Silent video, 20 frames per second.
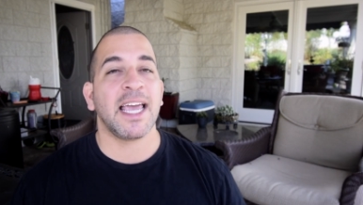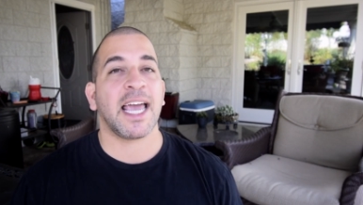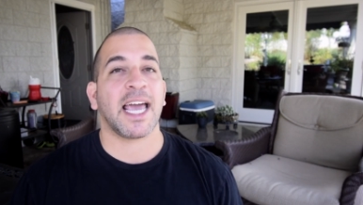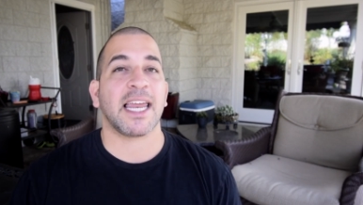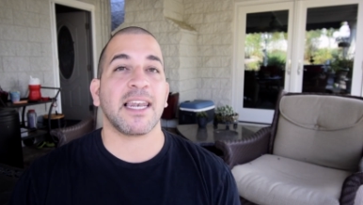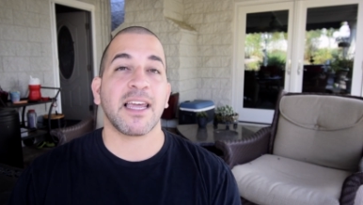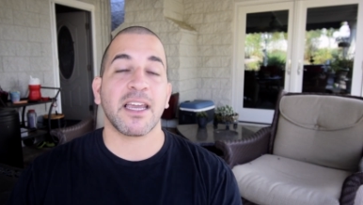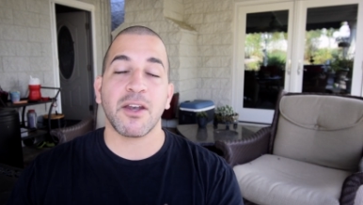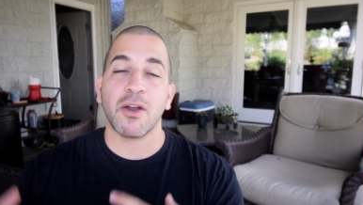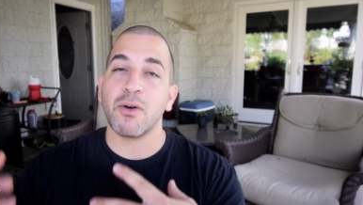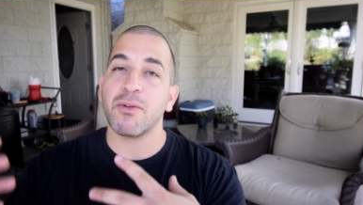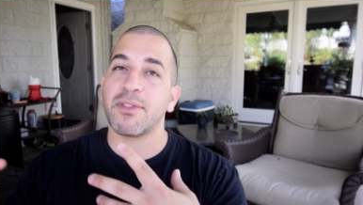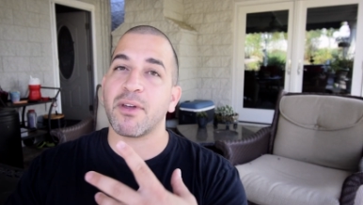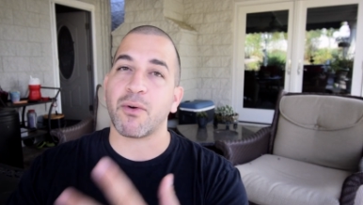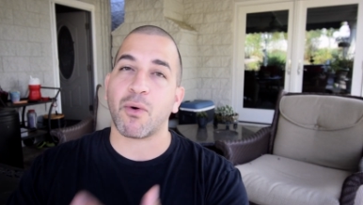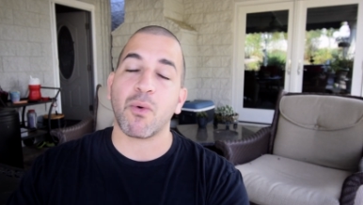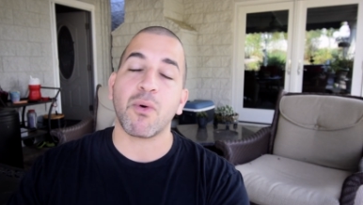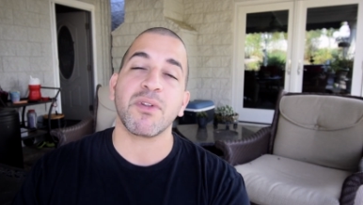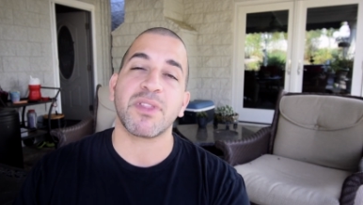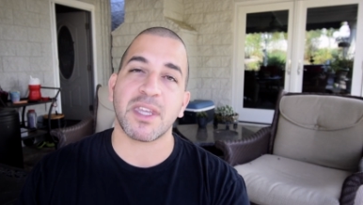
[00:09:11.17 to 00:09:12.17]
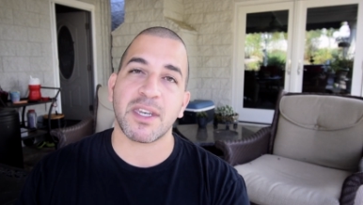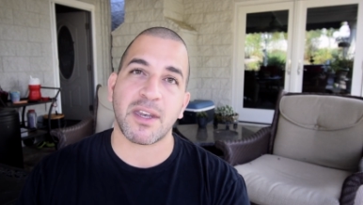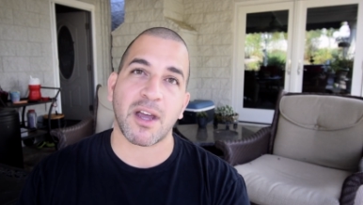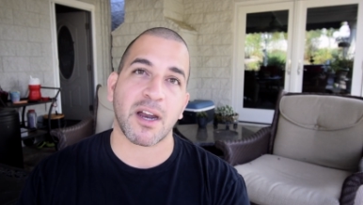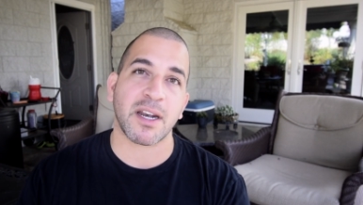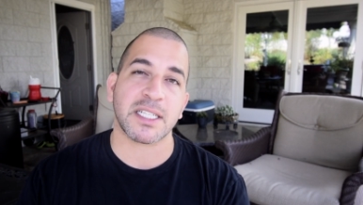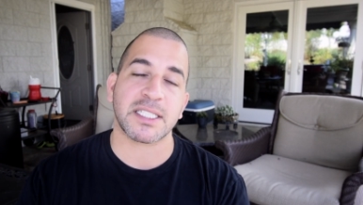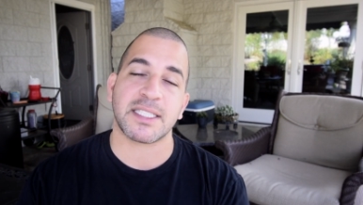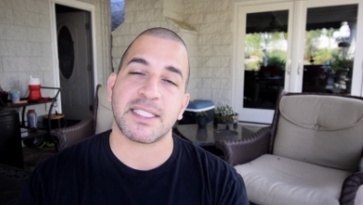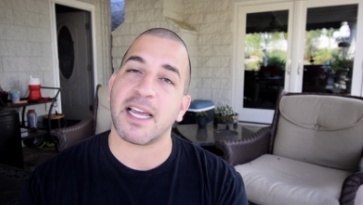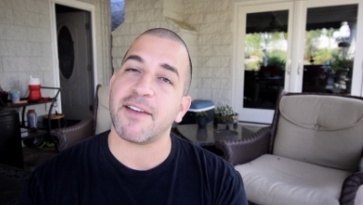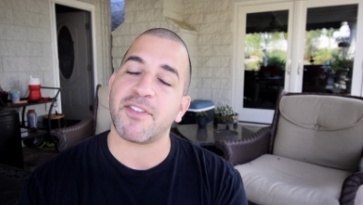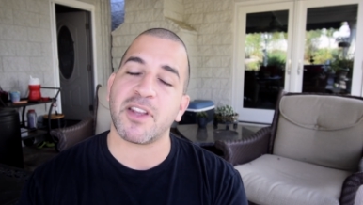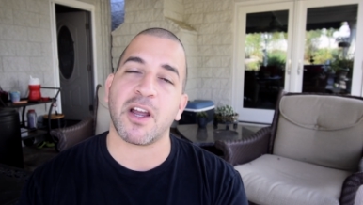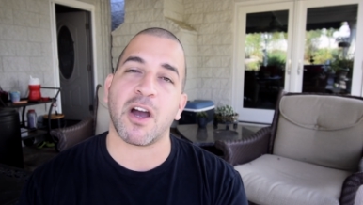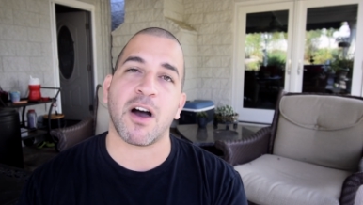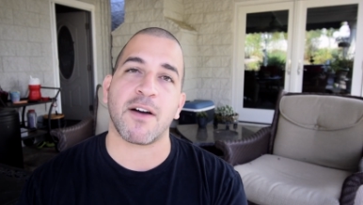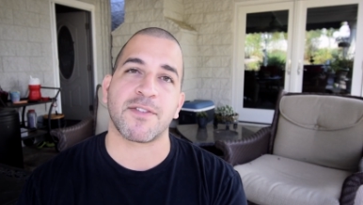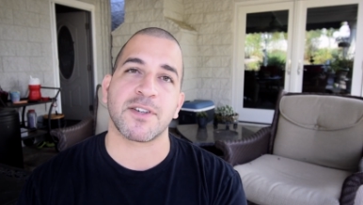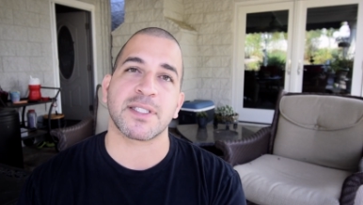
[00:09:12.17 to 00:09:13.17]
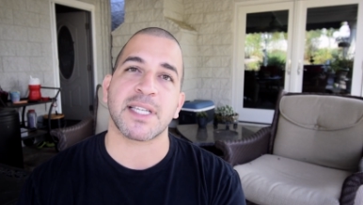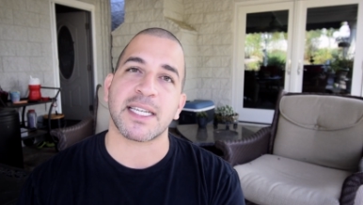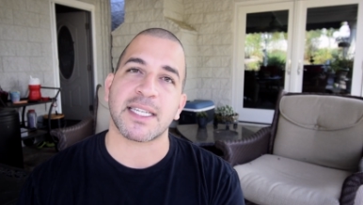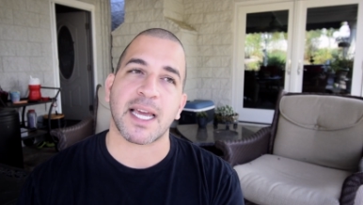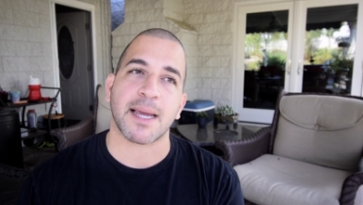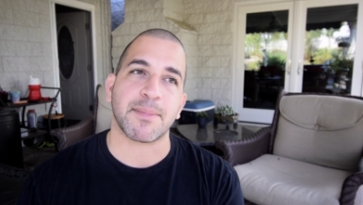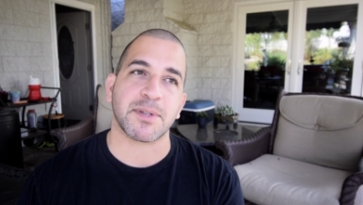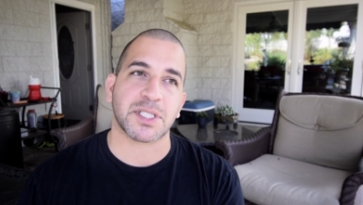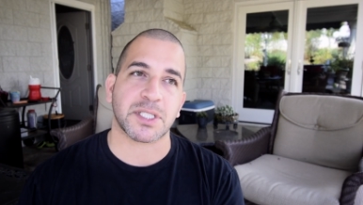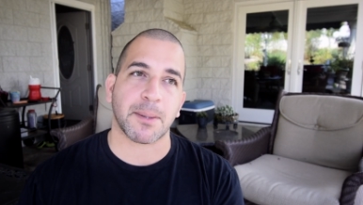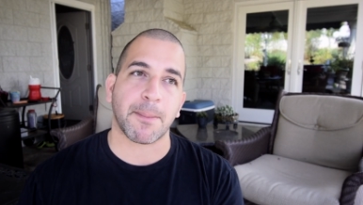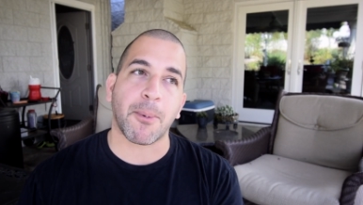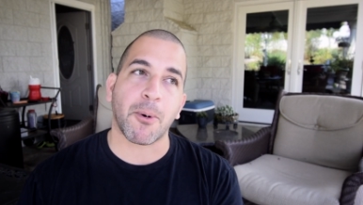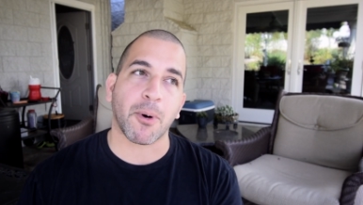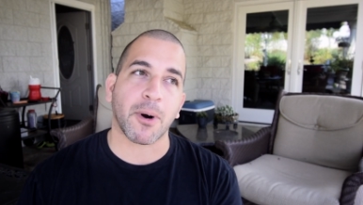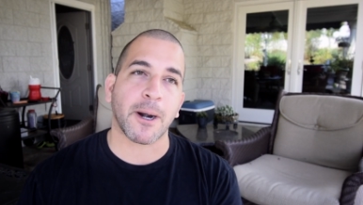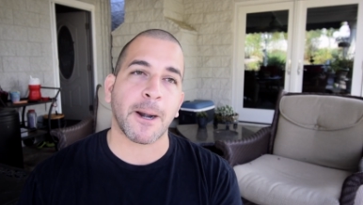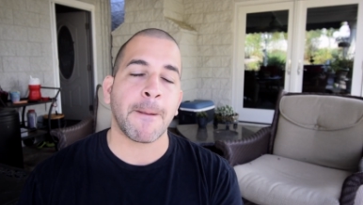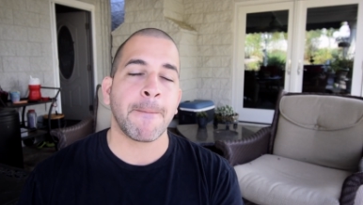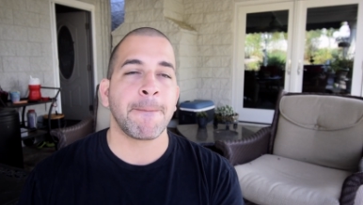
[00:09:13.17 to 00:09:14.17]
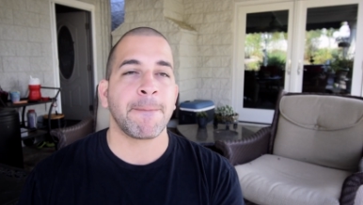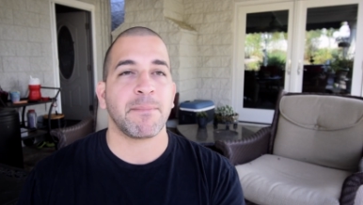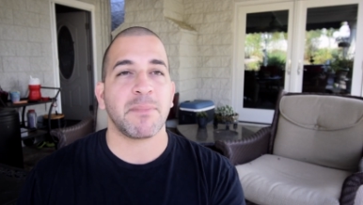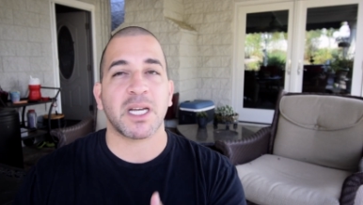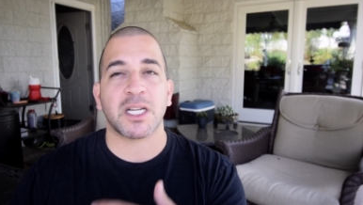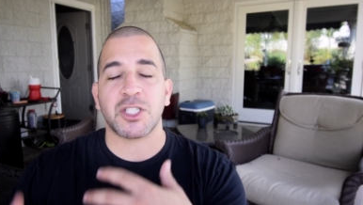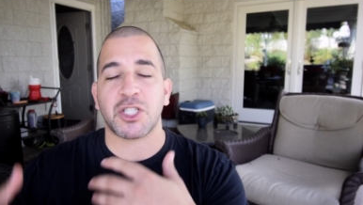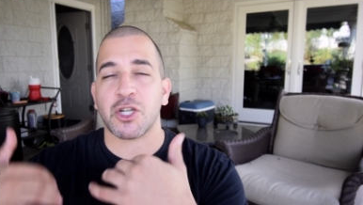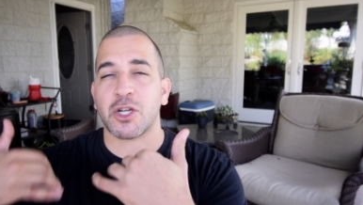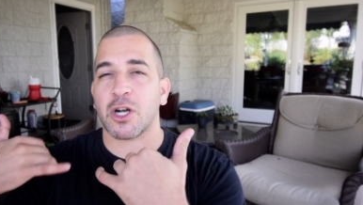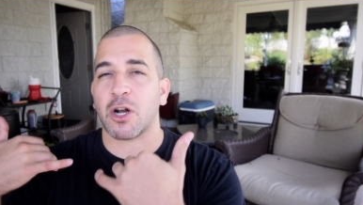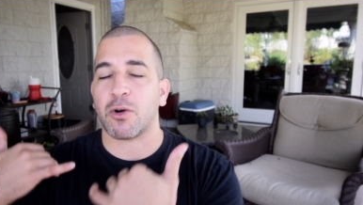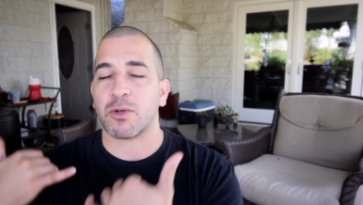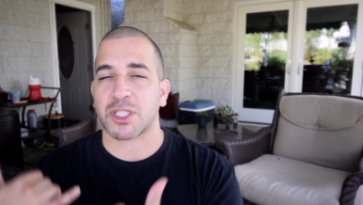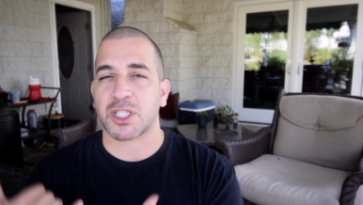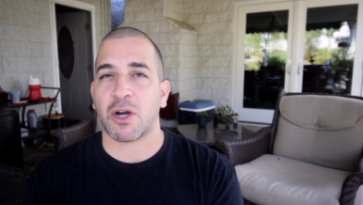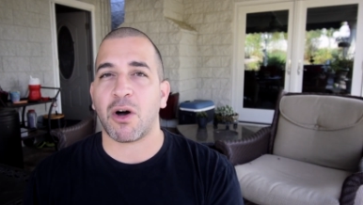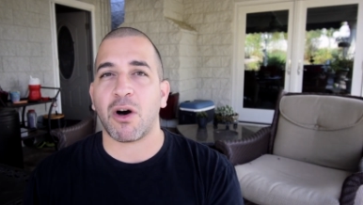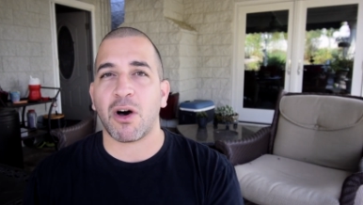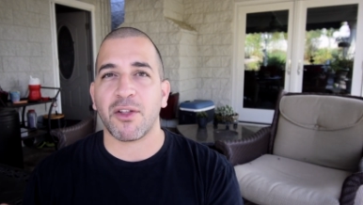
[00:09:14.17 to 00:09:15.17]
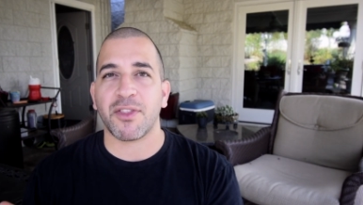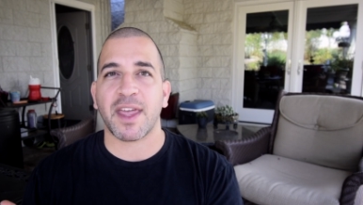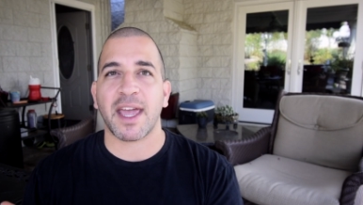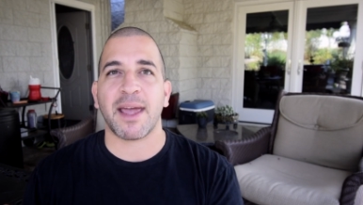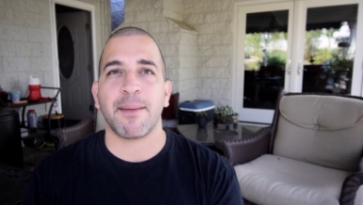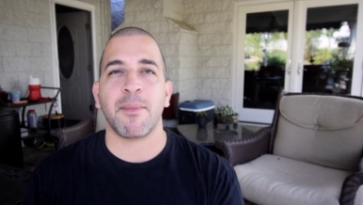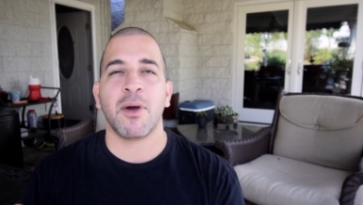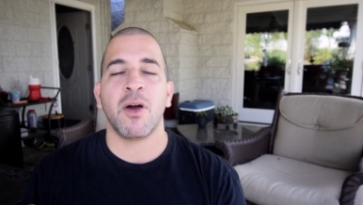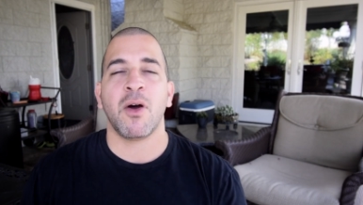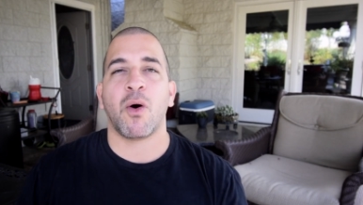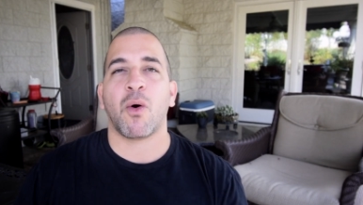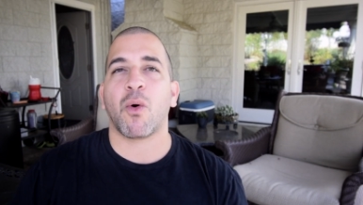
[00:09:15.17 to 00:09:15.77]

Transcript: And I know the orthodontist definitely offers that type of support because you can always call them,